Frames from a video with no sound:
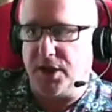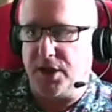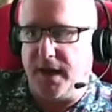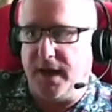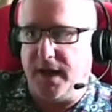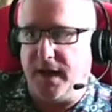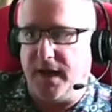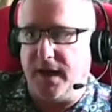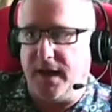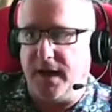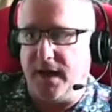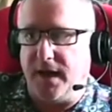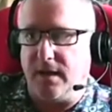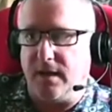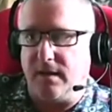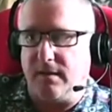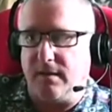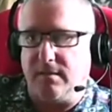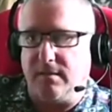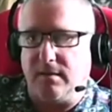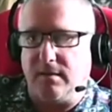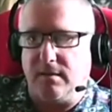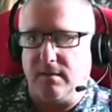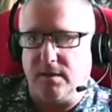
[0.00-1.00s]
in
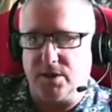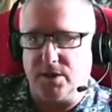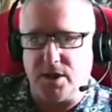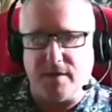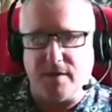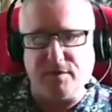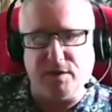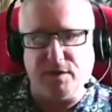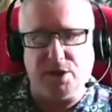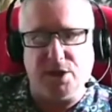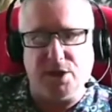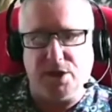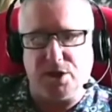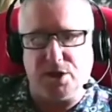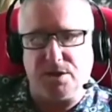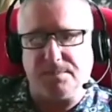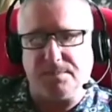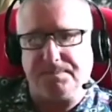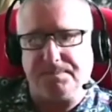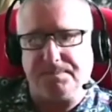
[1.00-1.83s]
the 70s.